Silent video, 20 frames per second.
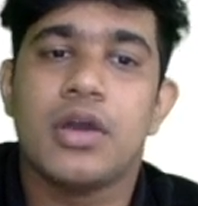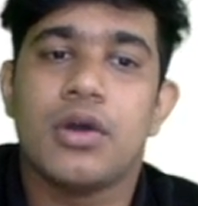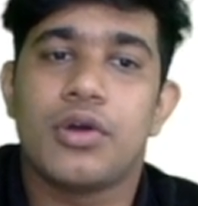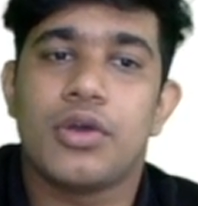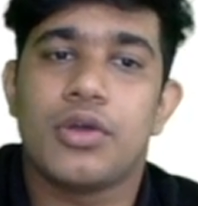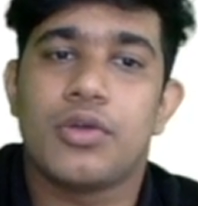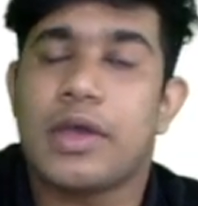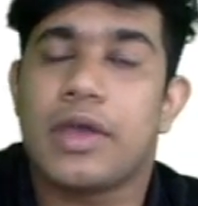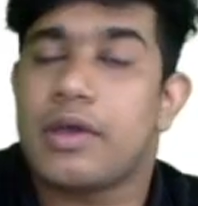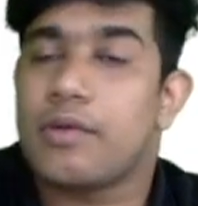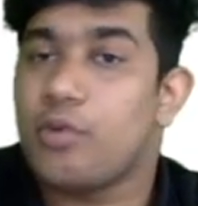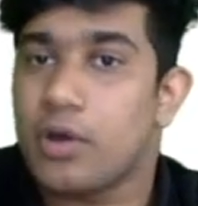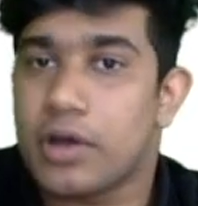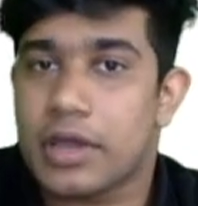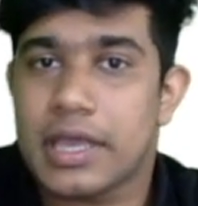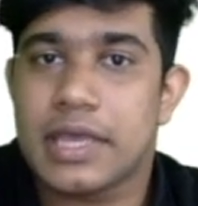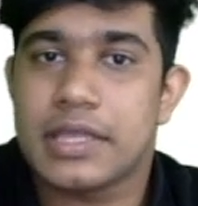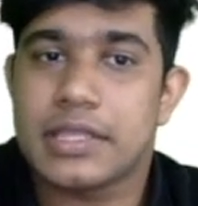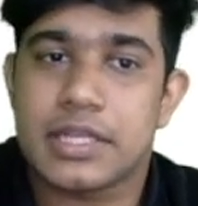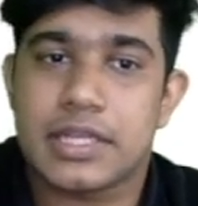Or you are
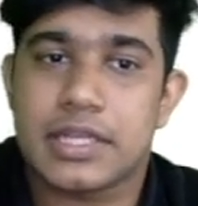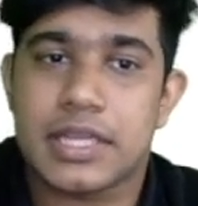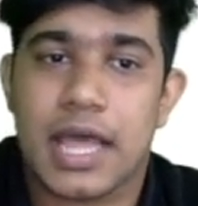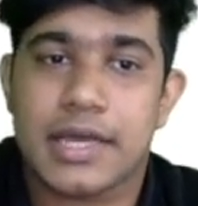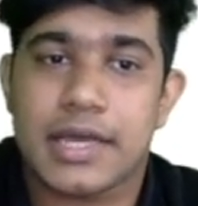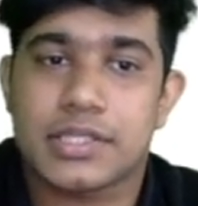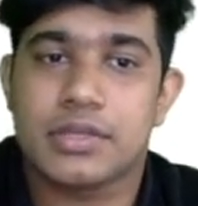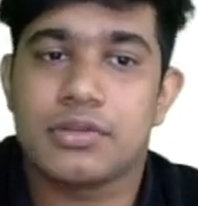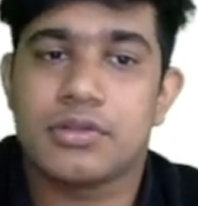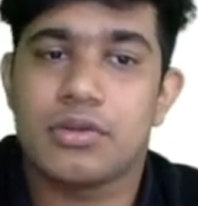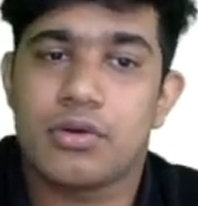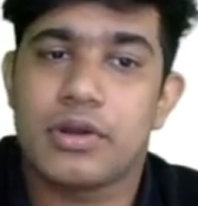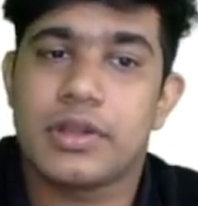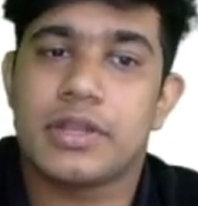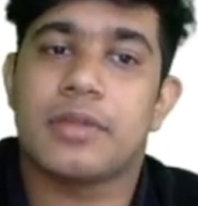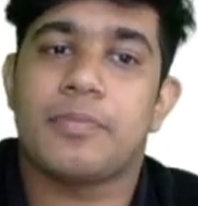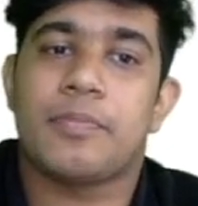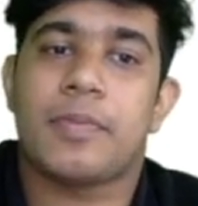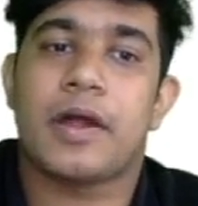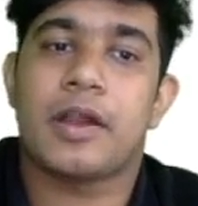working in the tax and the
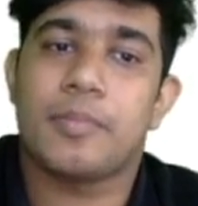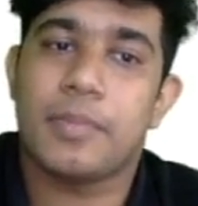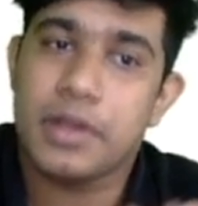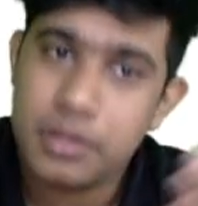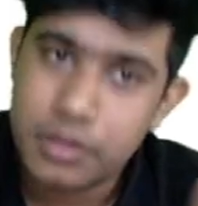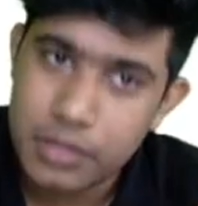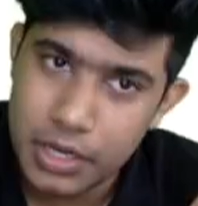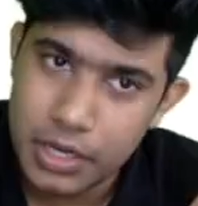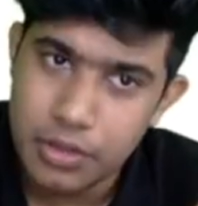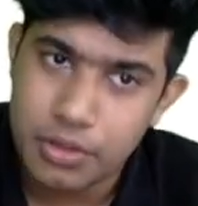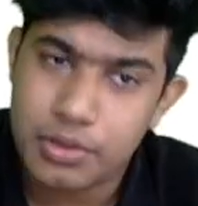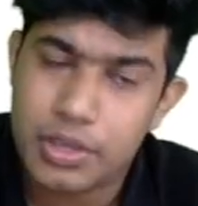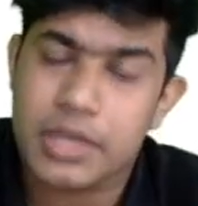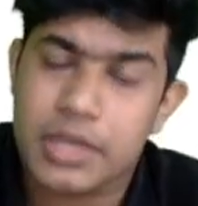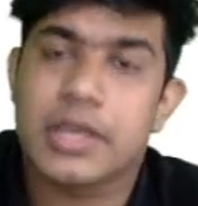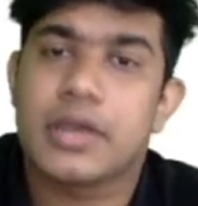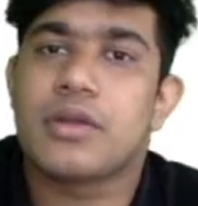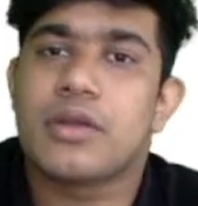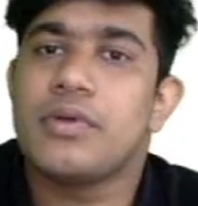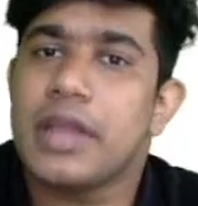audit department, then you
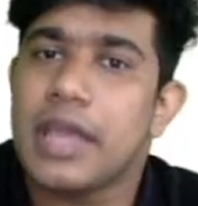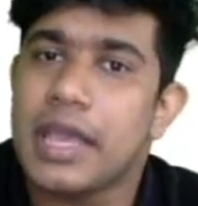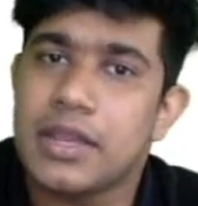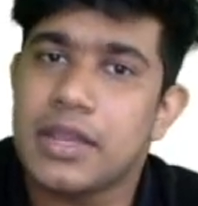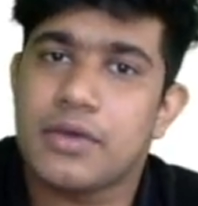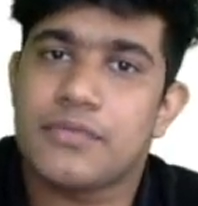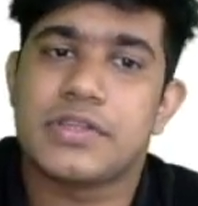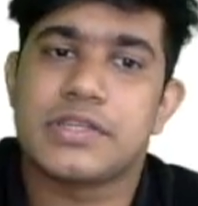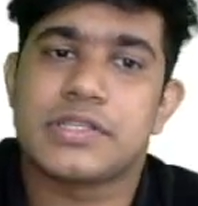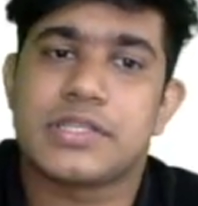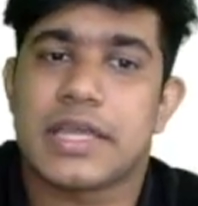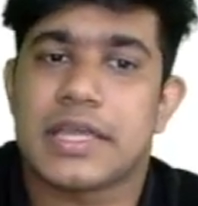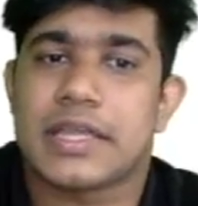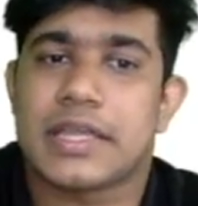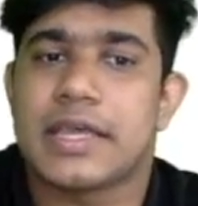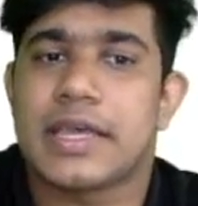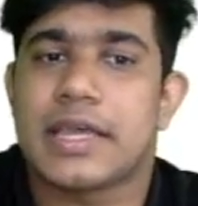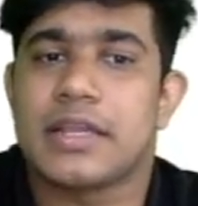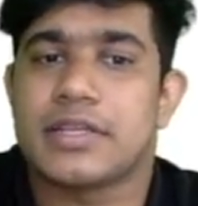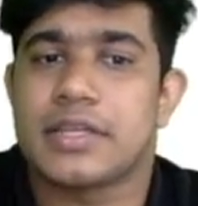can include any of these
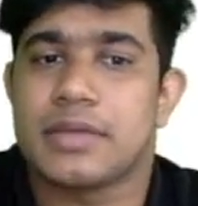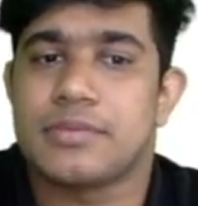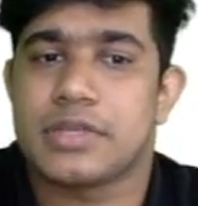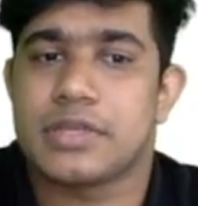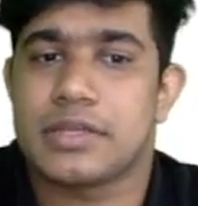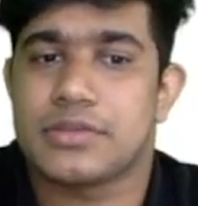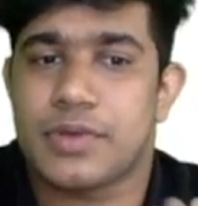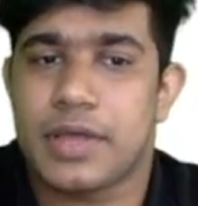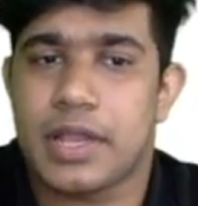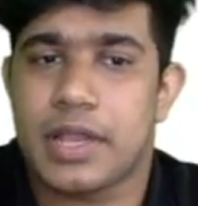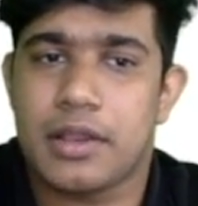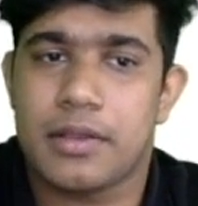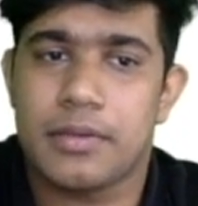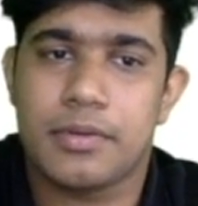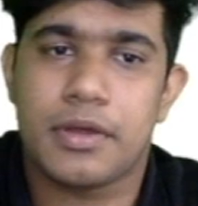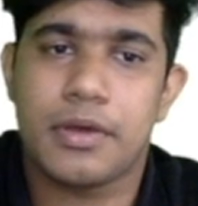technical teams as well.